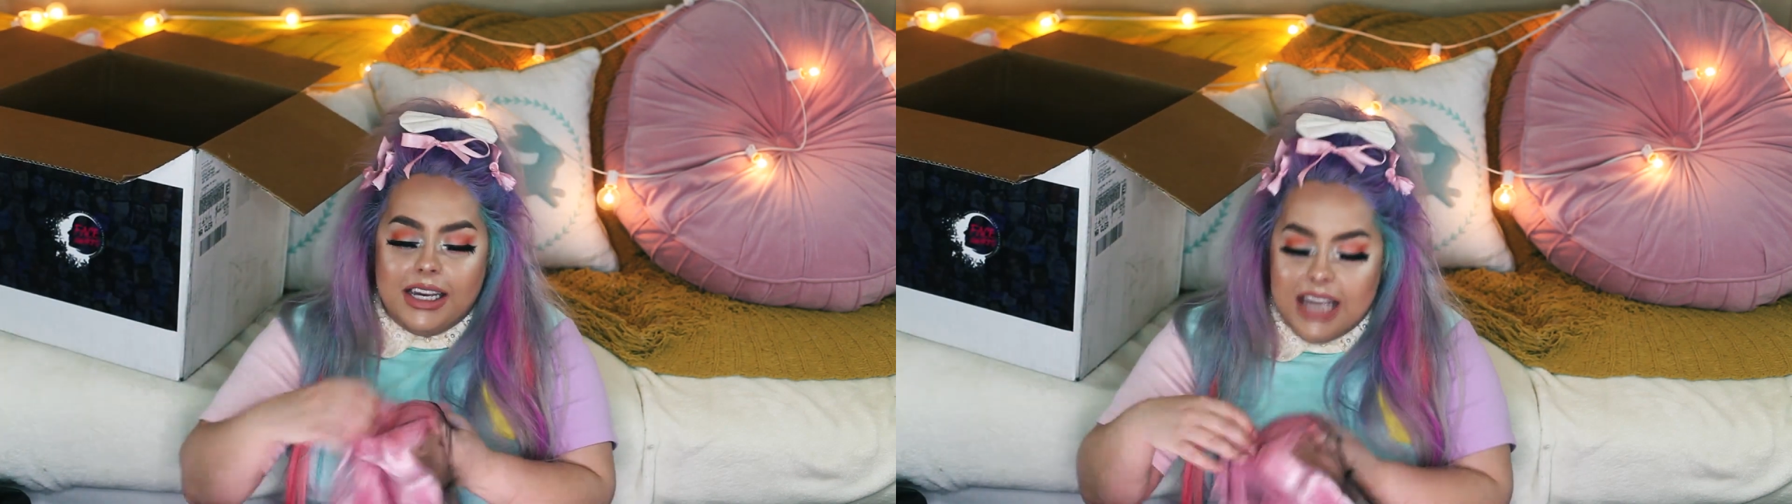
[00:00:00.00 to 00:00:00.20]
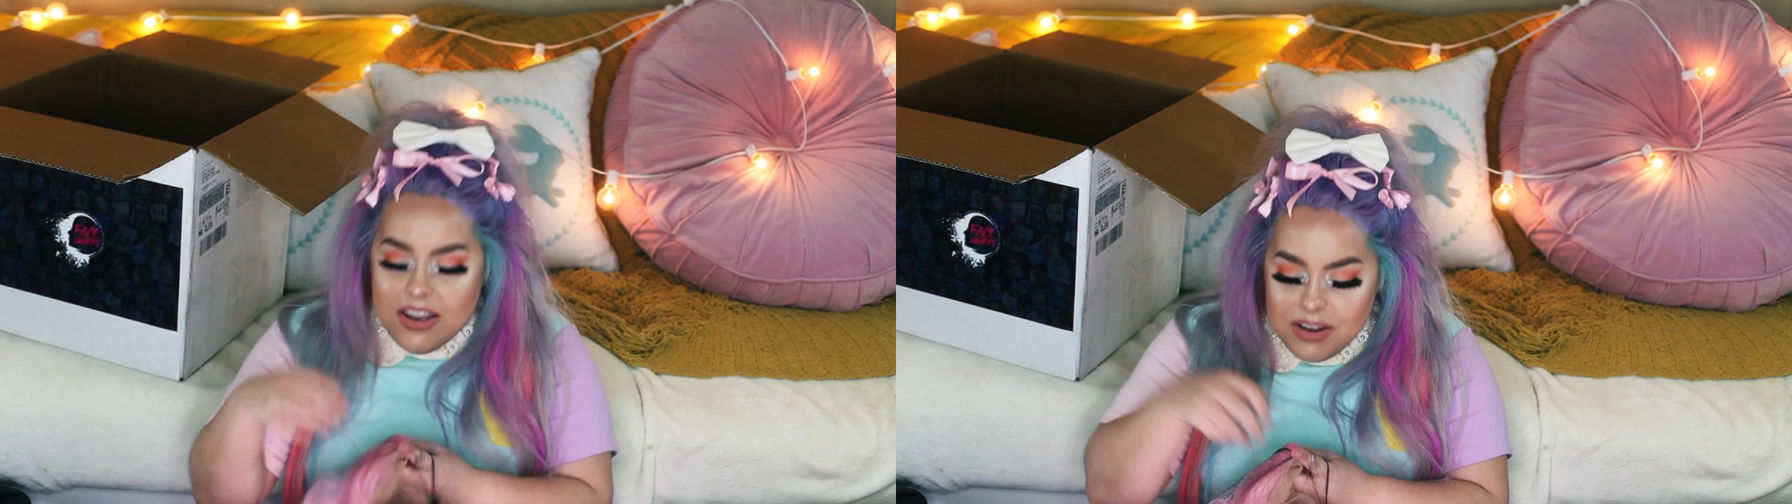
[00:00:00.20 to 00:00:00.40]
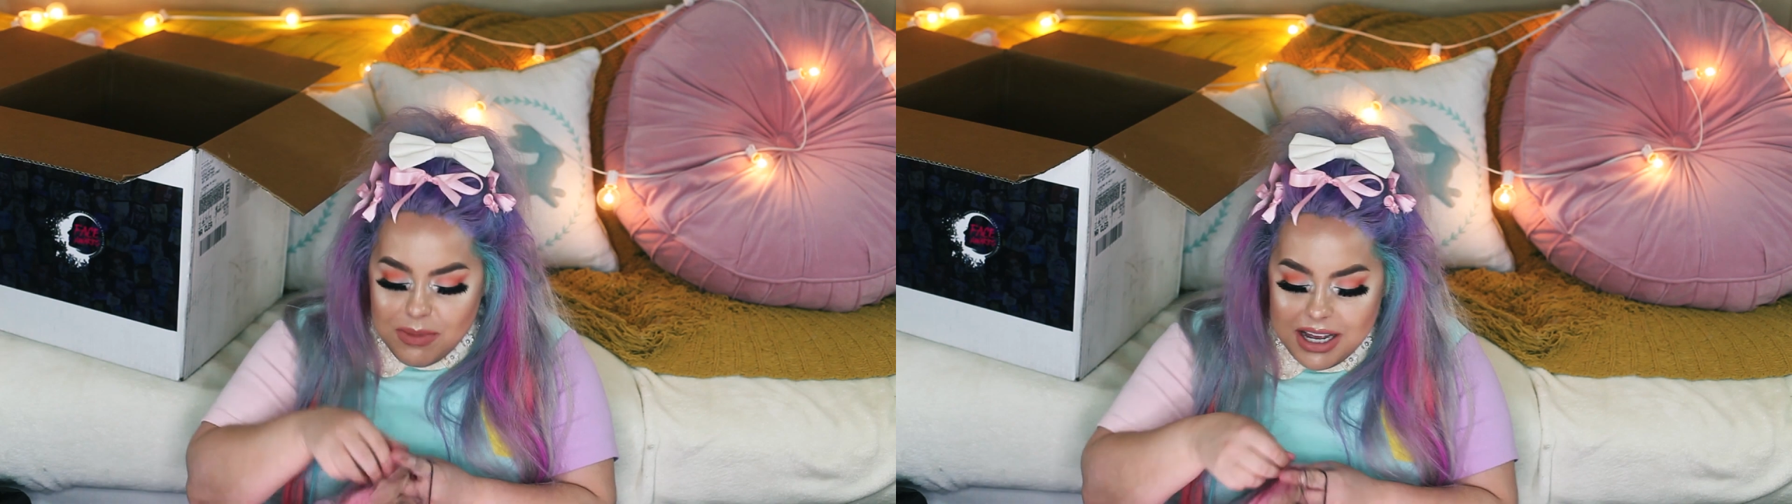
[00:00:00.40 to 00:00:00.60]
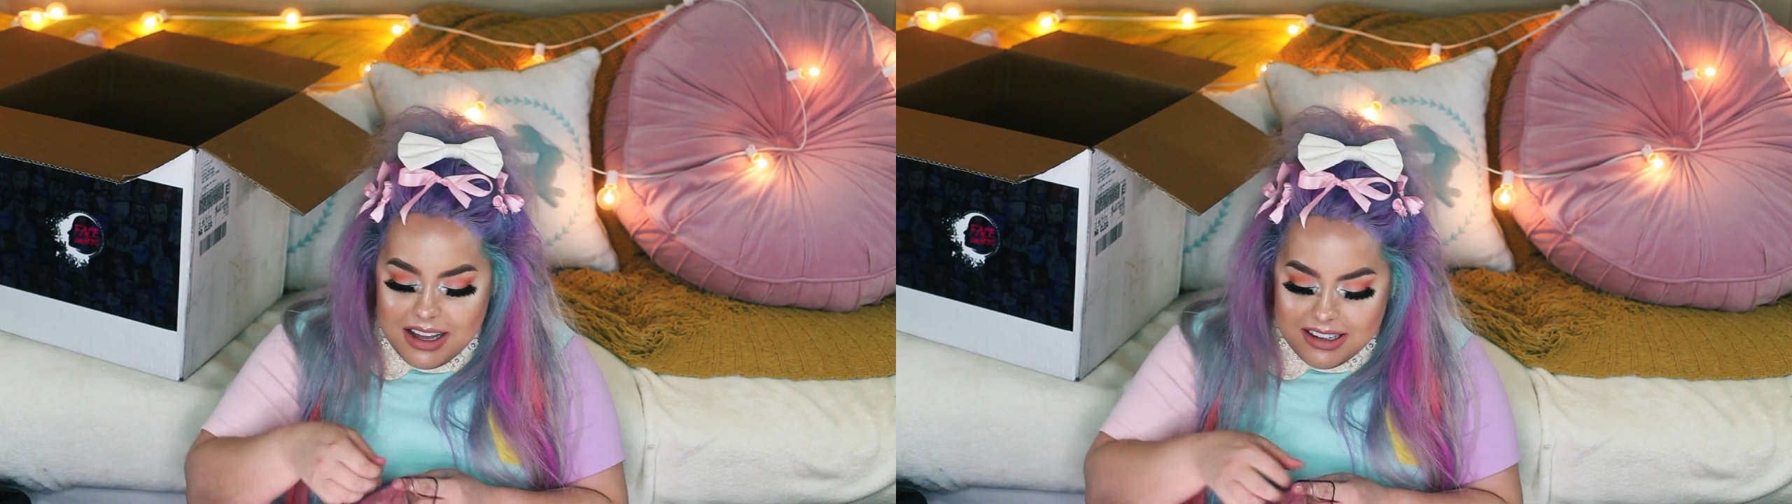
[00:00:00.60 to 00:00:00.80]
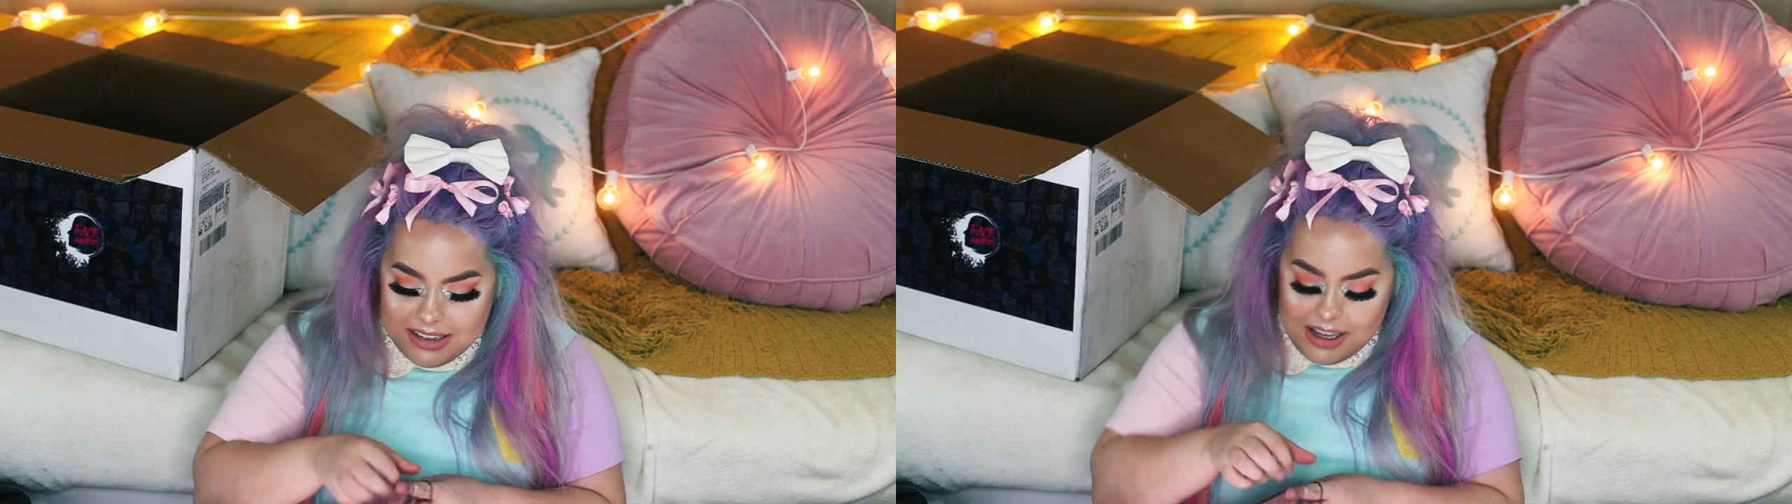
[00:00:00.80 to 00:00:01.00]
giving me
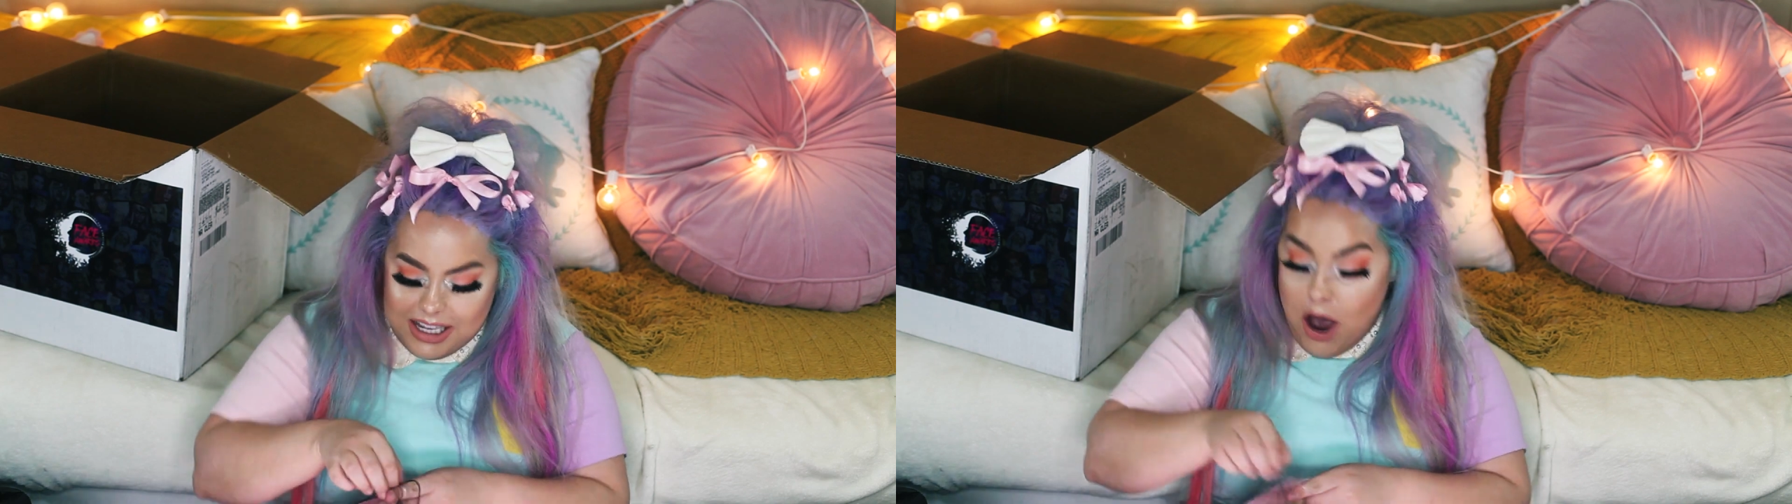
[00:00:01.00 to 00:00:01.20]
this look.